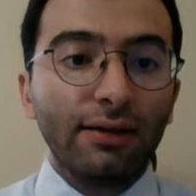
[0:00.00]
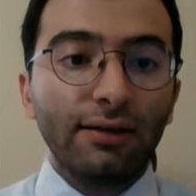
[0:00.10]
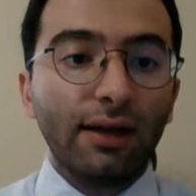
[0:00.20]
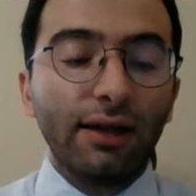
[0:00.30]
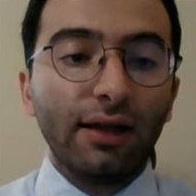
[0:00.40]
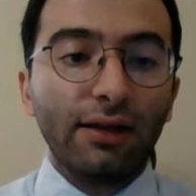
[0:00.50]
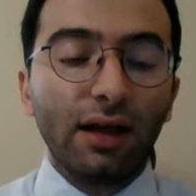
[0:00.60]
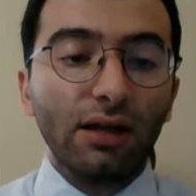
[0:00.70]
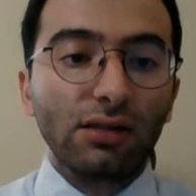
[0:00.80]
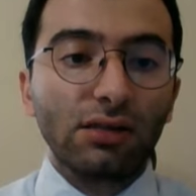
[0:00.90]
the,
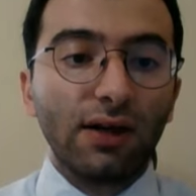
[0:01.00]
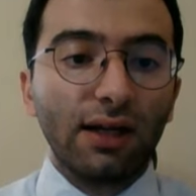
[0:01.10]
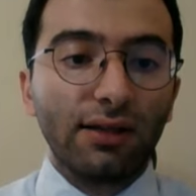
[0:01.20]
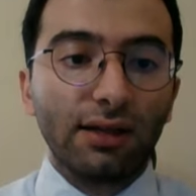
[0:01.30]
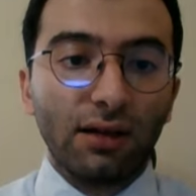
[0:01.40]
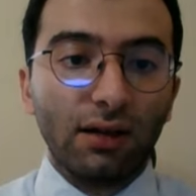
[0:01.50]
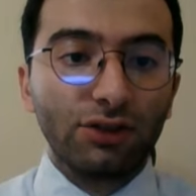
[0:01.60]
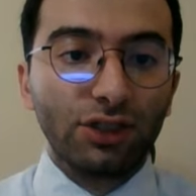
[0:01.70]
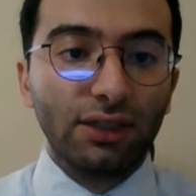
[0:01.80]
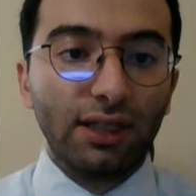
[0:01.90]
industry and
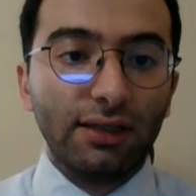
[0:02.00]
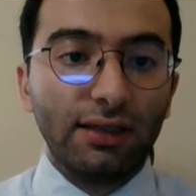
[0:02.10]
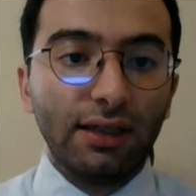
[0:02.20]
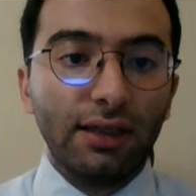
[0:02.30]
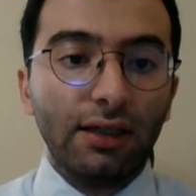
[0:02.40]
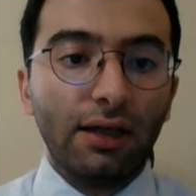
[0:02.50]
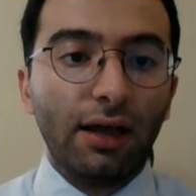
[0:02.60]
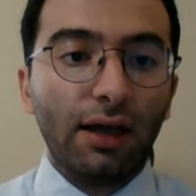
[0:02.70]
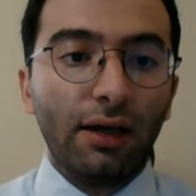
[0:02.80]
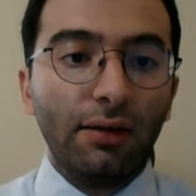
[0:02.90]
technology that the
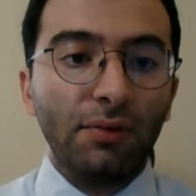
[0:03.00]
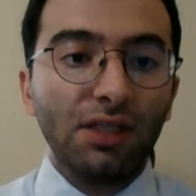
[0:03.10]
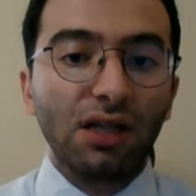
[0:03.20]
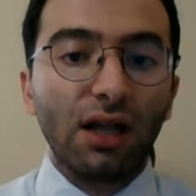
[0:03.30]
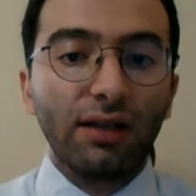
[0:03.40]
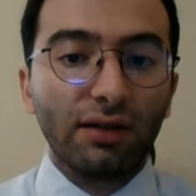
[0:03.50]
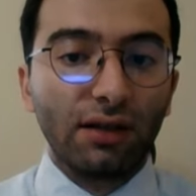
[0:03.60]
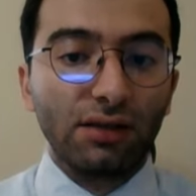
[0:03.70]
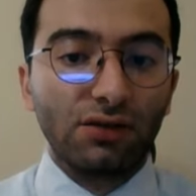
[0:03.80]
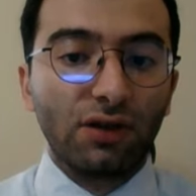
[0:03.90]
uh, missile
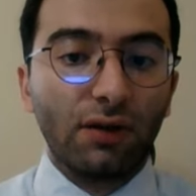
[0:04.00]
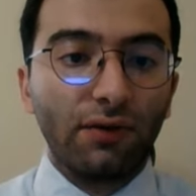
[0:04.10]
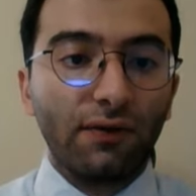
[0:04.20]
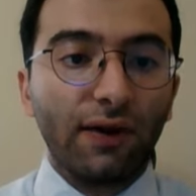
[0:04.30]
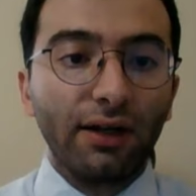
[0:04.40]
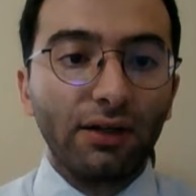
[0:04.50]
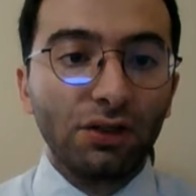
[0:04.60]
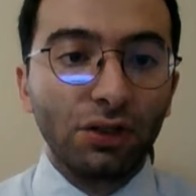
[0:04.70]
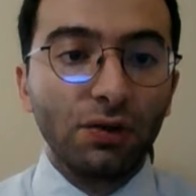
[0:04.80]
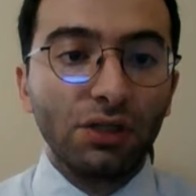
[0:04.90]
industry of Iran is
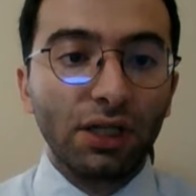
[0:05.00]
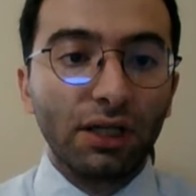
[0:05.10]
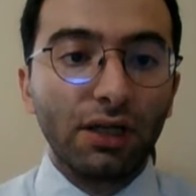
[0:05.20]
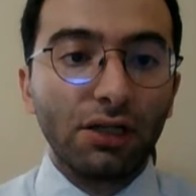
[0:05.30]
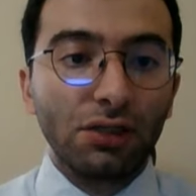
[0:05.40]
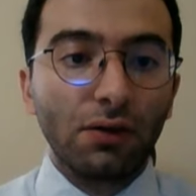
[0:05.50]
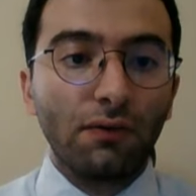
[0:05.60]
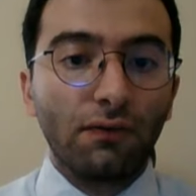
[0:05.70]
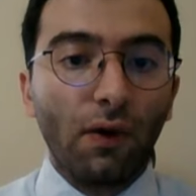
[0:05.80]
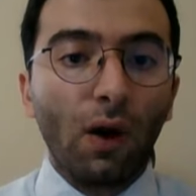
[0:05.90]
using is
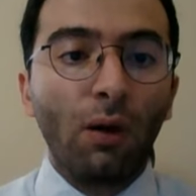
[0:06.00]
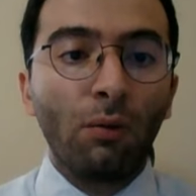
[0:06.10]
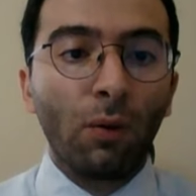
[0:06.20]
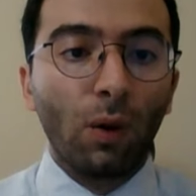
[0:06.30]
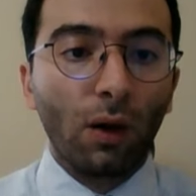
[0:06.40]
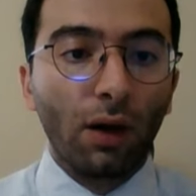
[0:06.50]
far more